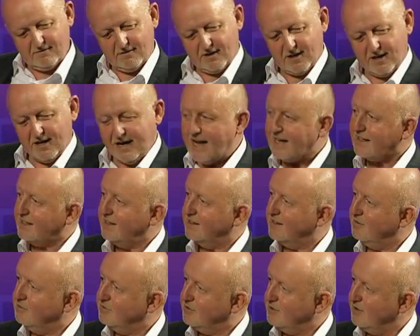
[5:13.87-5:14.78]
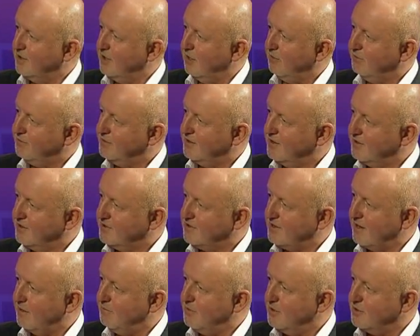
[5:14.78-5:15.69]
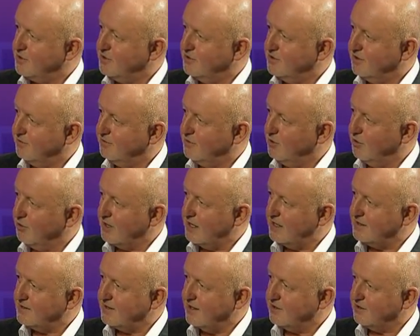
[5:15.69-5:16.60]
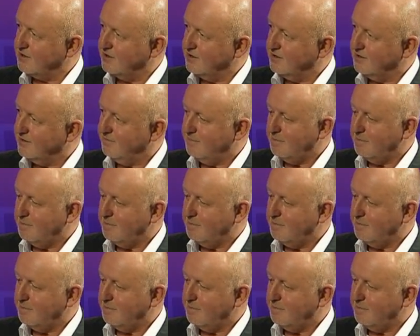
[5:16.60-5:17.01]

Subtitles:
connected them to the loftiest ambitions of the organization.